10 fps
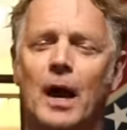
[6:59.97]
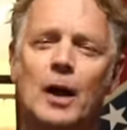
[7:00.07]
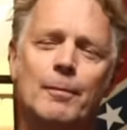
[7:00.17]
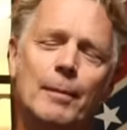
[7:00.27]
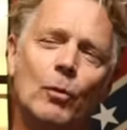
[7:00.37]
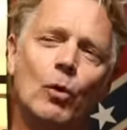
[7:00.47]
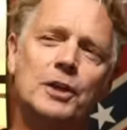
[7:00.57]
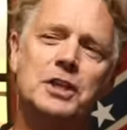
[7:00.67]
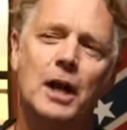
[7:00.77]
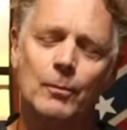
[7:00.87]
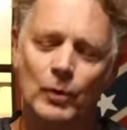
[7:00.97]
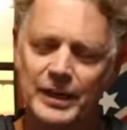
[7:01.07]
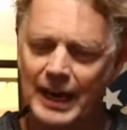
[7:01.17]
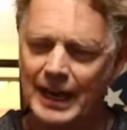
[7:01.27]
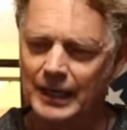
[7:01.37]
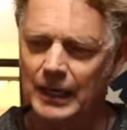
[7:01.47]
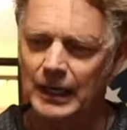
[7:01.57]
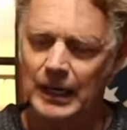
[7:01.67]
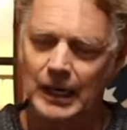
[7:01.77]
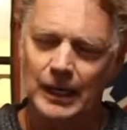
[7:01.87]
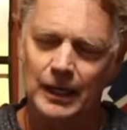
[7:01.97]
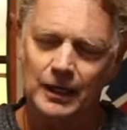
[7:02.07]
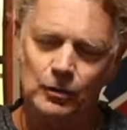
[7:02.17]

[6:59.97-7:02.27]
I remember one time we had a